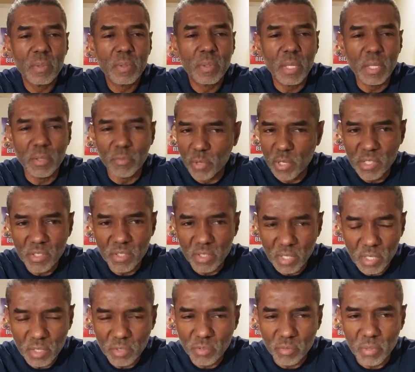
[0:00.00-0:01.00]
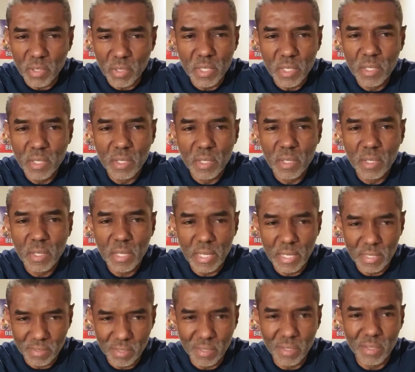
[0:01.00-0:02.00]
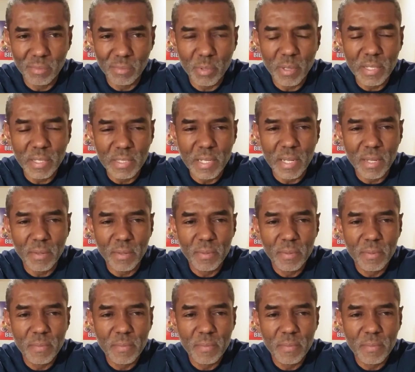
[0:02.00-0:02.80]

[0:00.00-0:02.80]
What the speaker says: in recent history as it is right now.